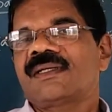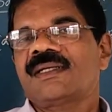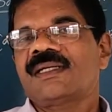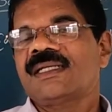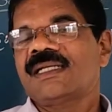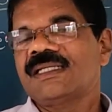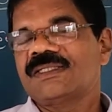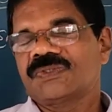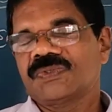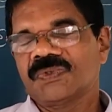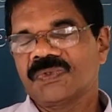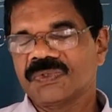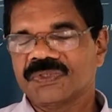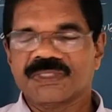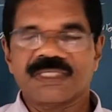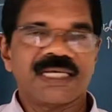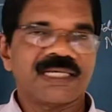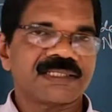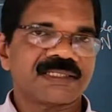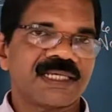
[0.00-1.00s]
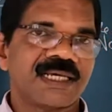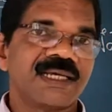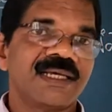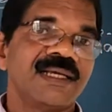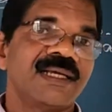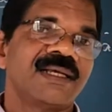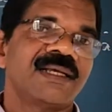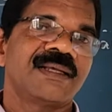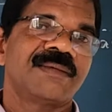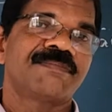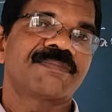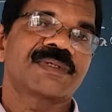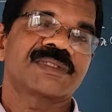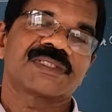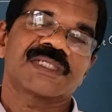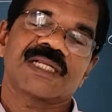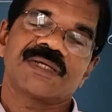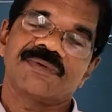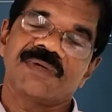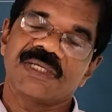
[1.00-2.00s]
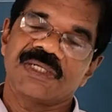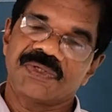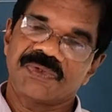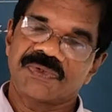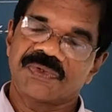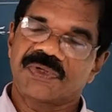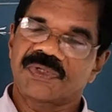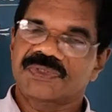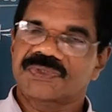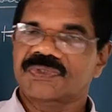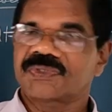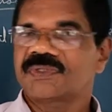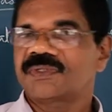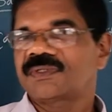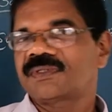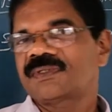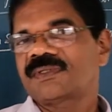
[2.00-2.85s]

it is used as a preservative also.